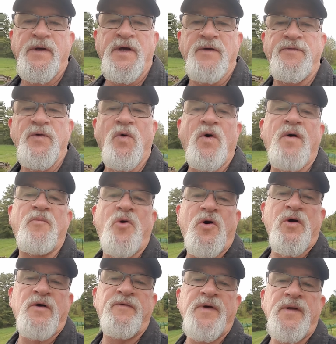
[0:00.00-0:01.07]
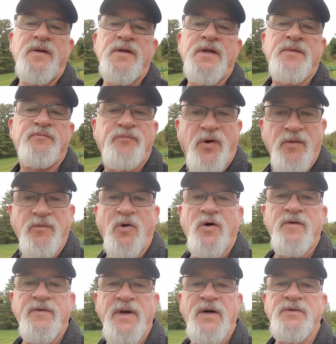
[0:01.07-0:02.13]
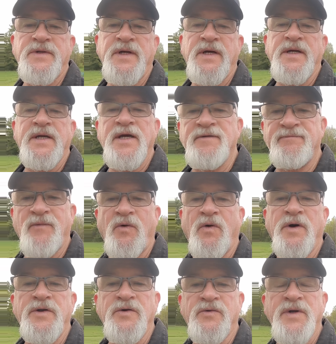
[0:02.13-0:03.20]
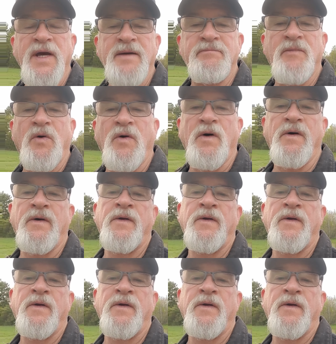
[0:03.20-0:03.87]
If you want more of it, put more of it out there. Give more and you'll get more.